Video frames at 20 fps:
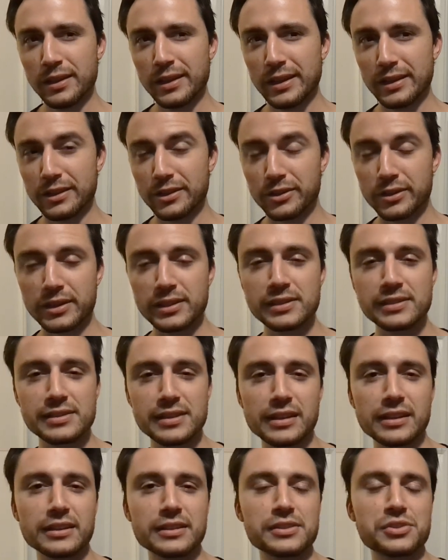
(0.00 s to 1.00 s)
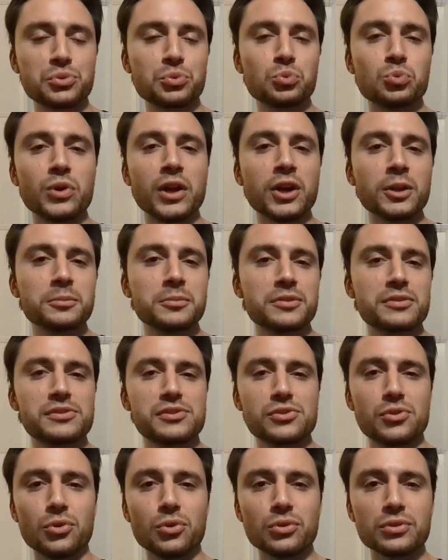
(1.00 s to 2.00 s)
and there is like this realm of
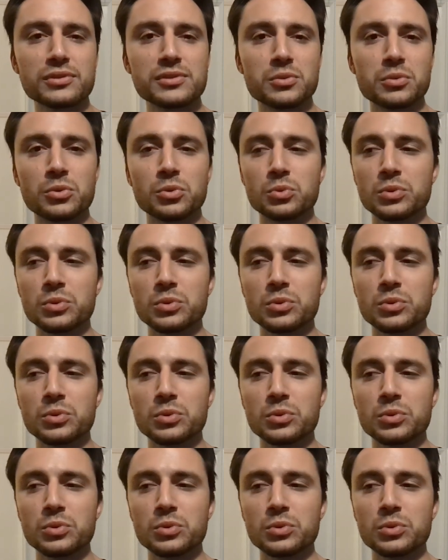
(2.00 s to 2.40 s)
souls where